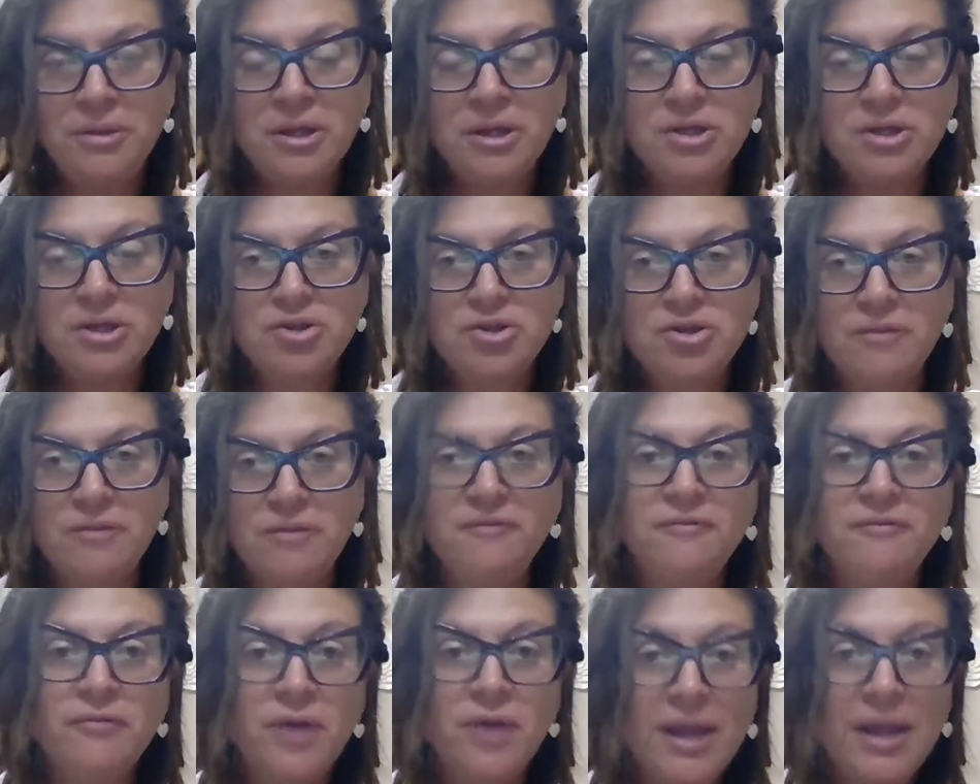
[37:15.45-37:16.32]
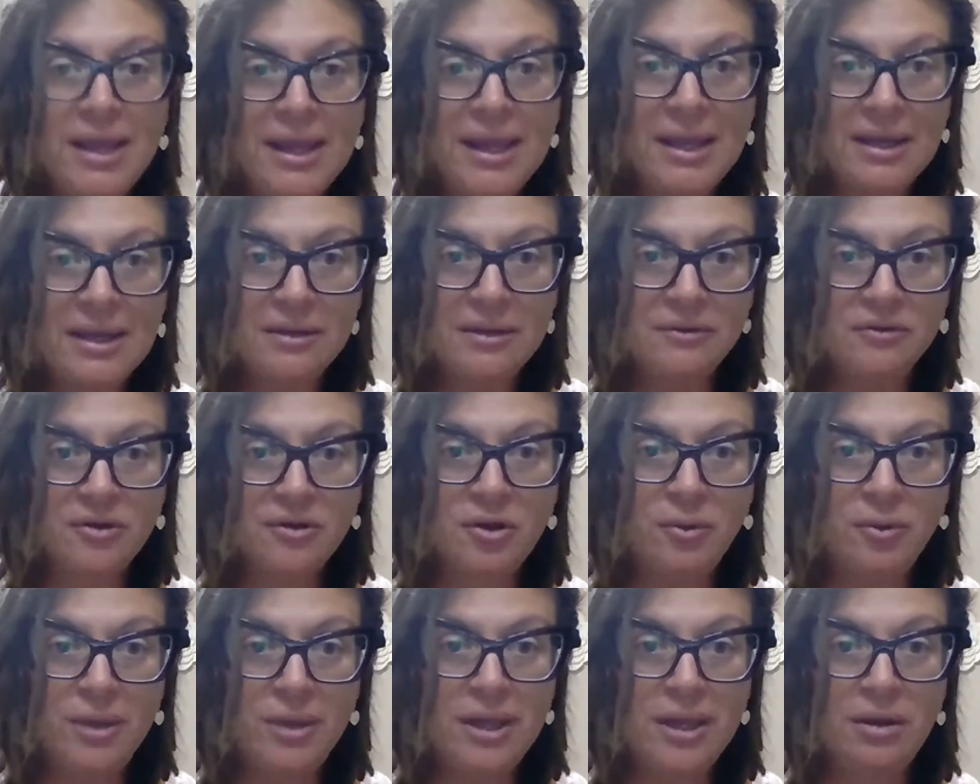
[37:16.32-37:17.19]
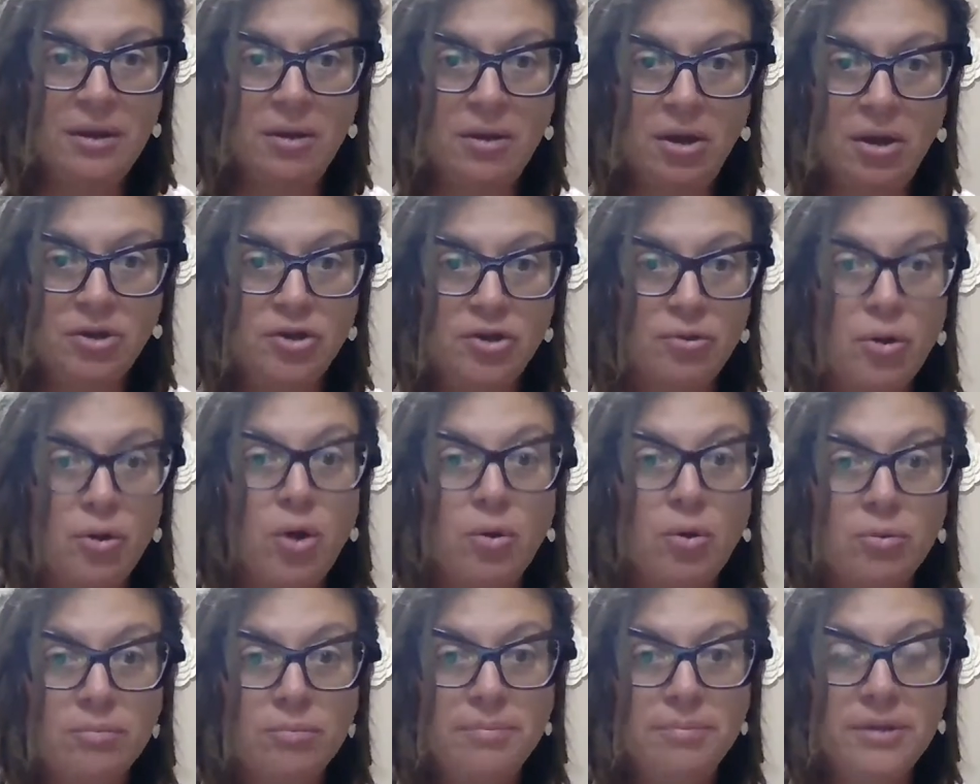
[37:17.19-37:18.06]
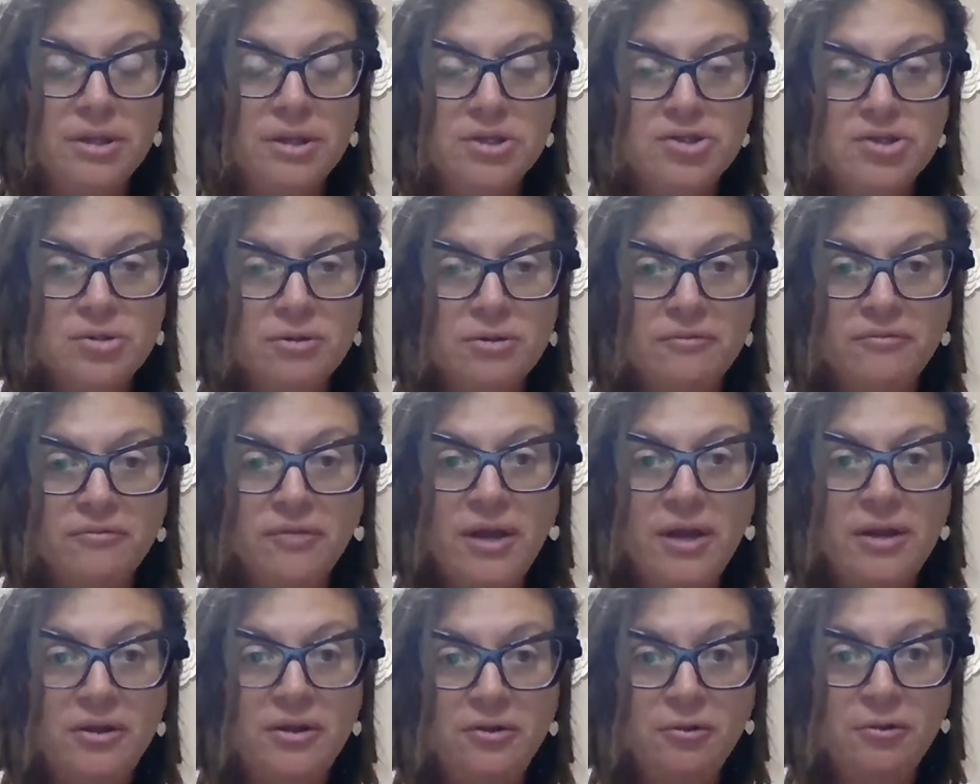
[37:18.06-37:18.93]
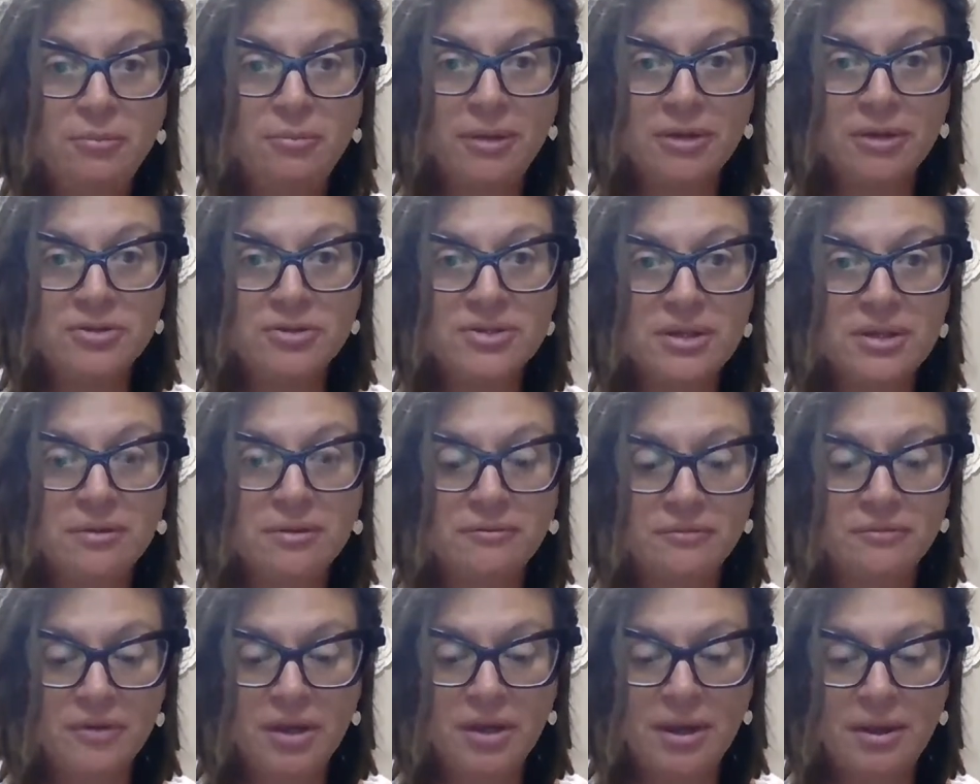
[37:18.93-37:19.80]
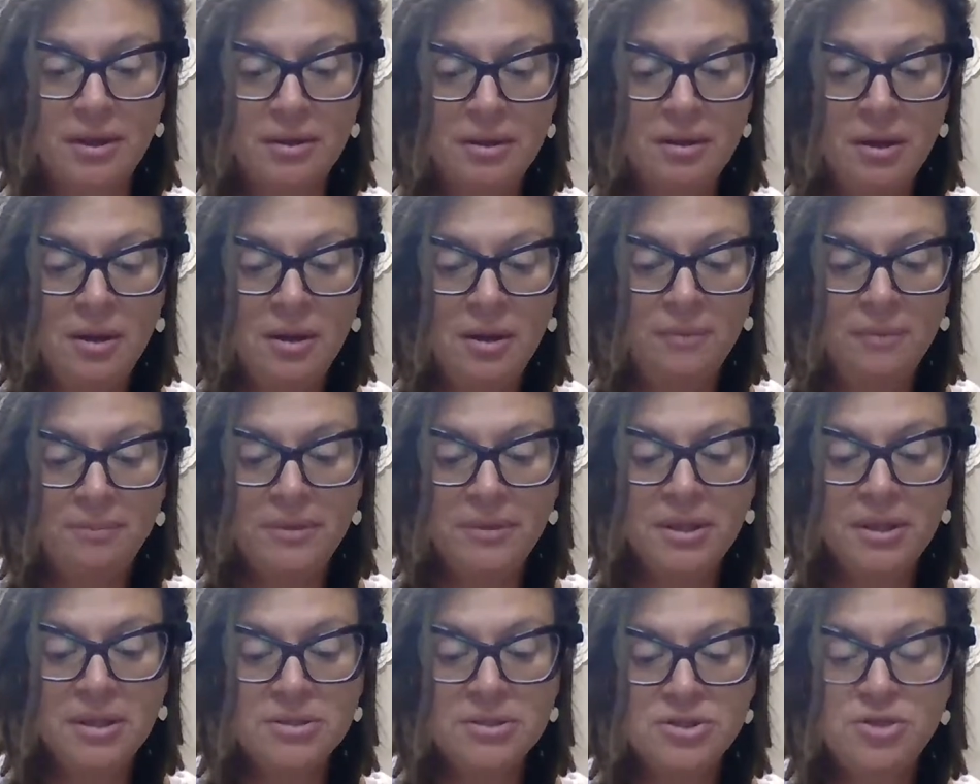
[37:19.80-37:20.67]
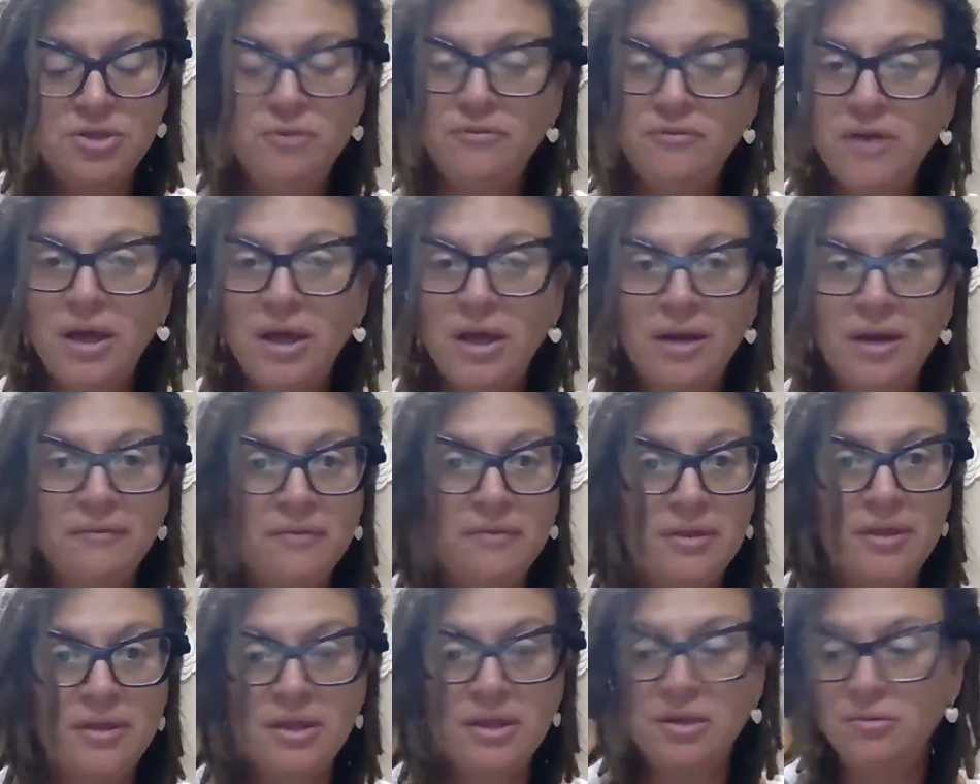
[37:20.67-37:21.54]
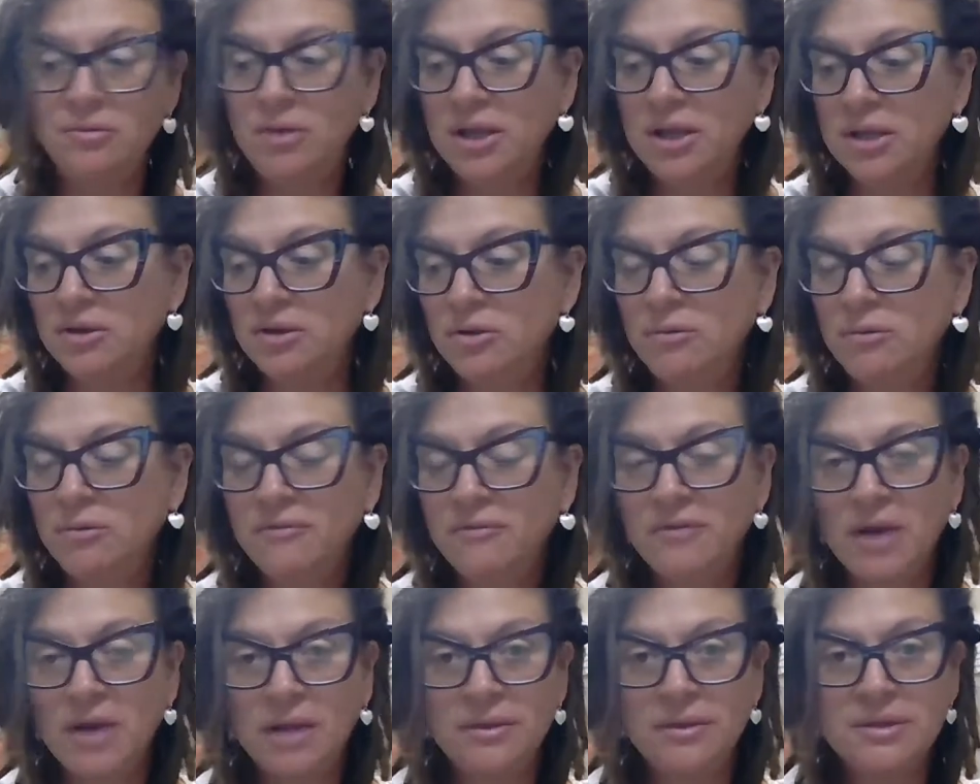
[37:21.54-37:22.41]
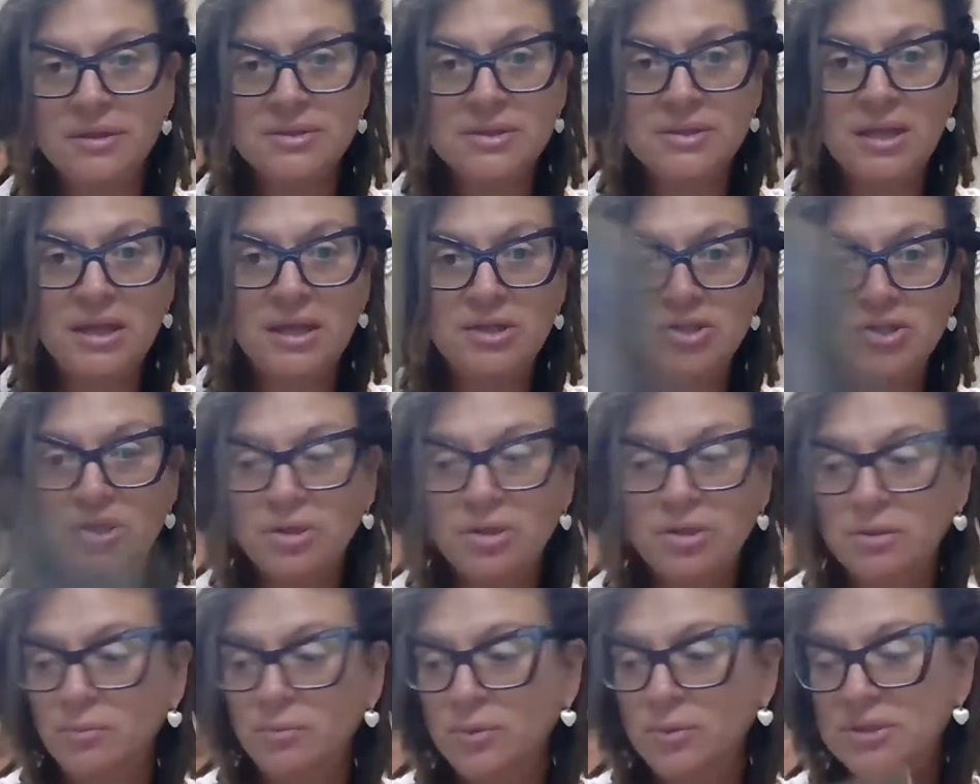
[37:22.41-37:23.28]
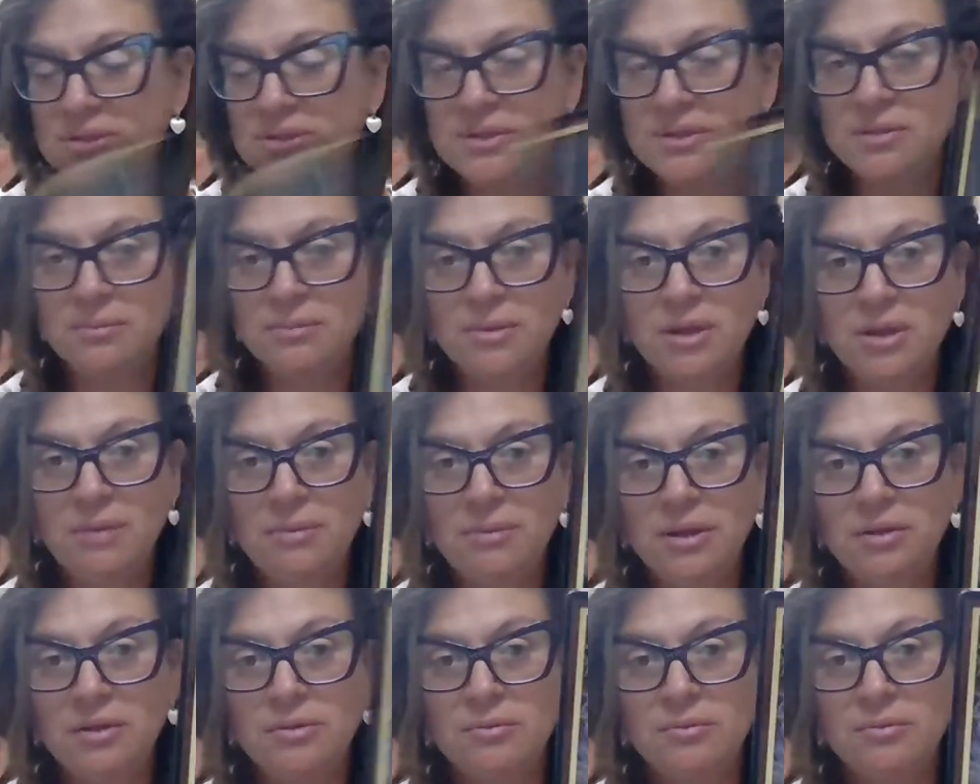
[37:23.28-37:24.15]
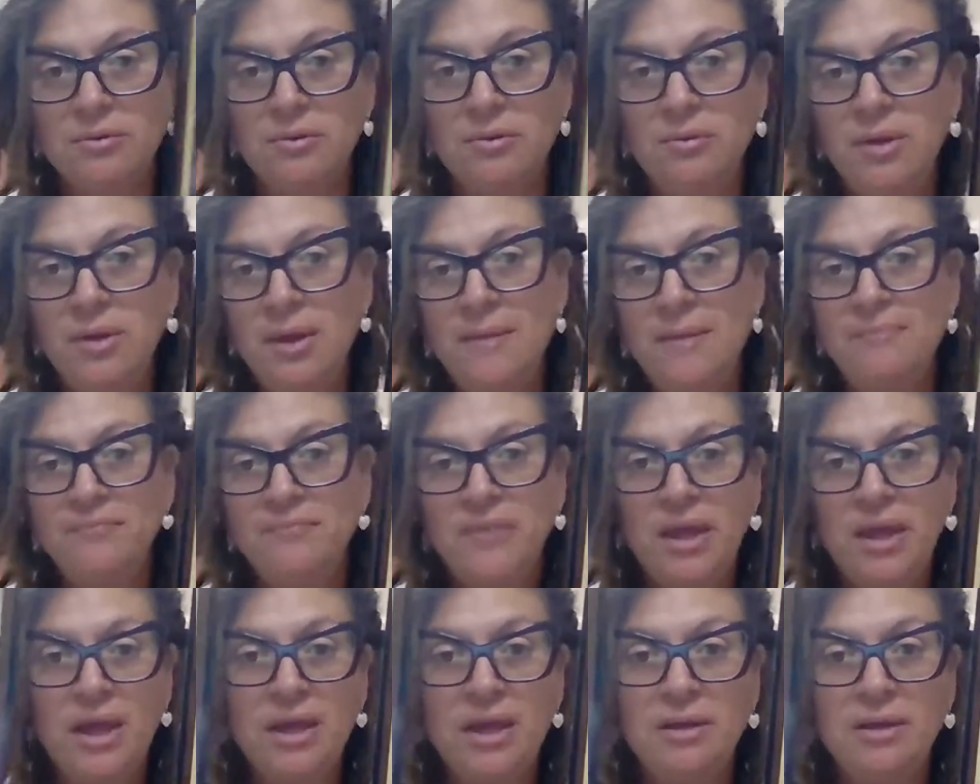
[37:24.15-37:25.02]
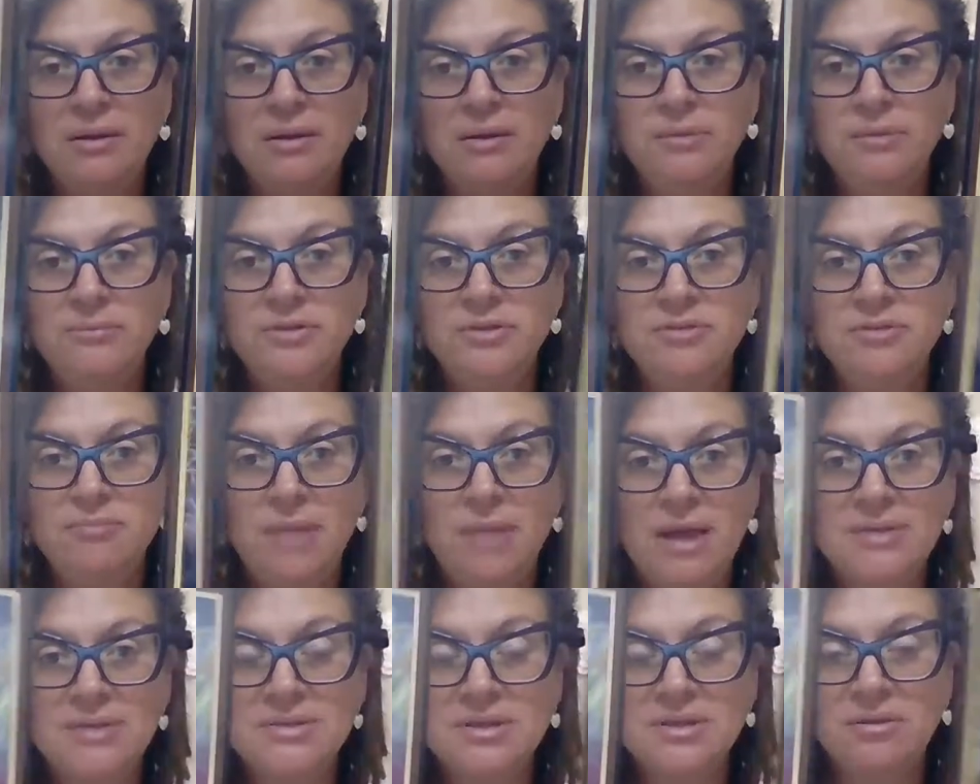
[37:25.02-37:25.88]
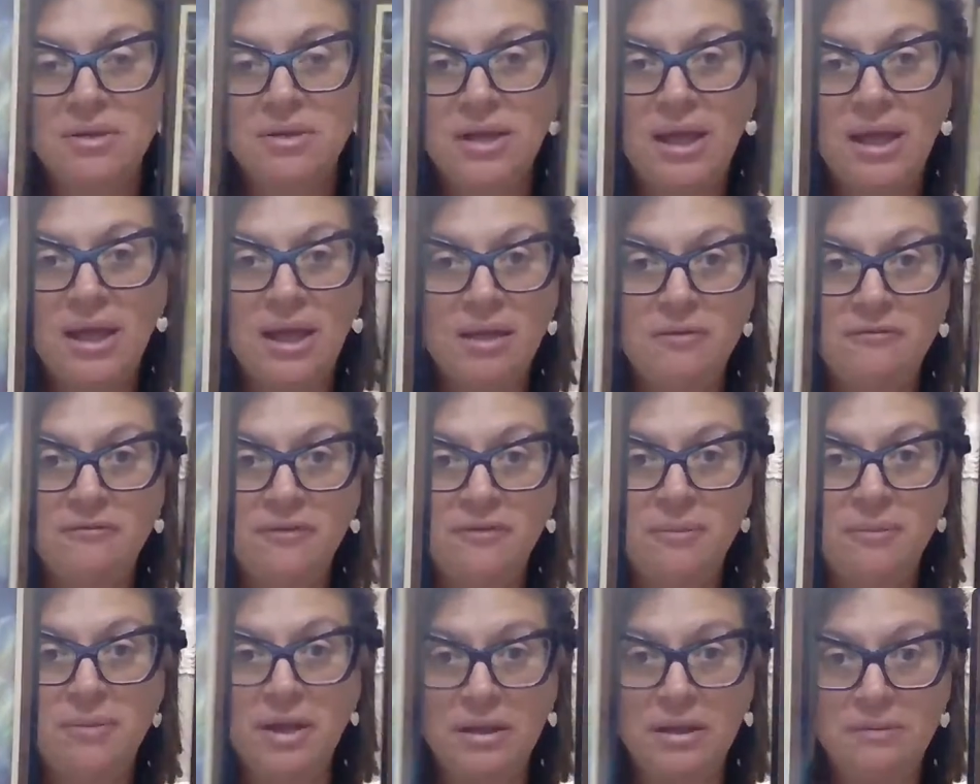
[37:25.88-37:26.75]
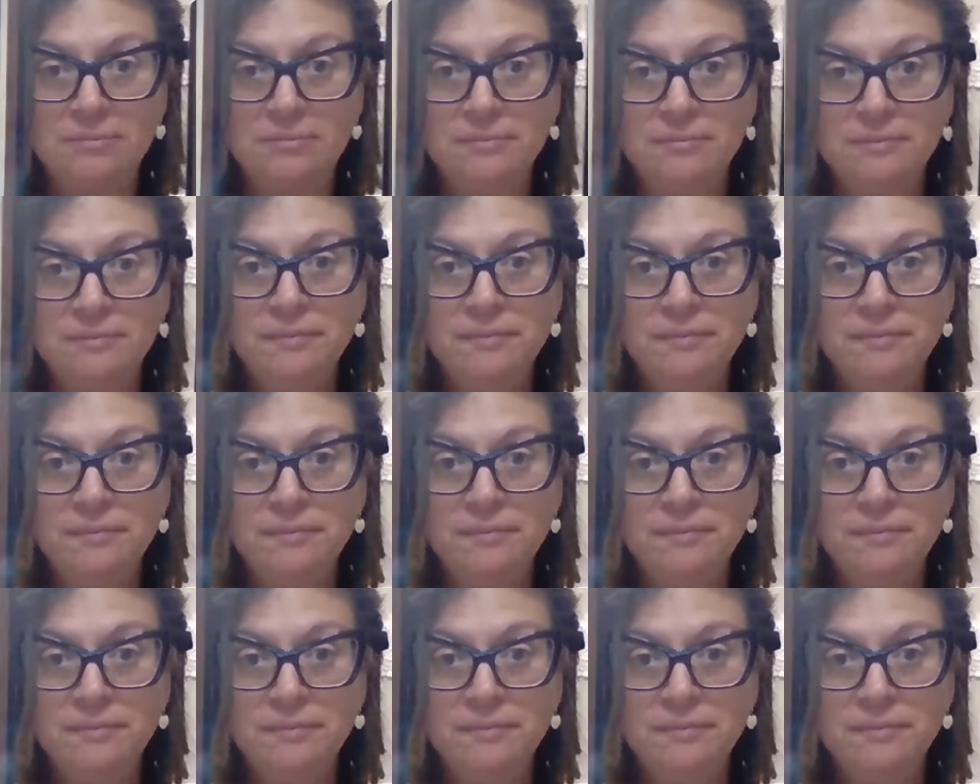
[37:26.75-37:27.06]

But don't do it because you're afraid to go in on your own, because you're afraid to do it by yourself, okay? Because you've got everything you need. You've got this ancient wisdom coming through, and masculine and feminine.